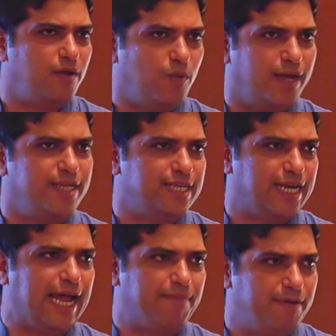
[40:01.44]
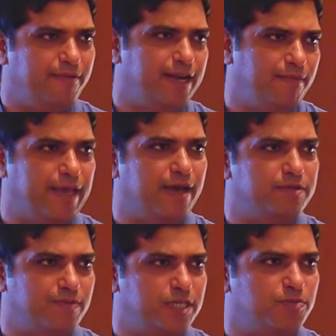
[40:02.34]
there. One is adaptivity
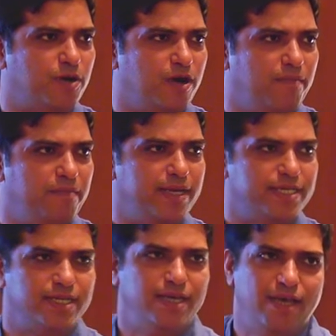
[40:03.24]
becomes much more complex.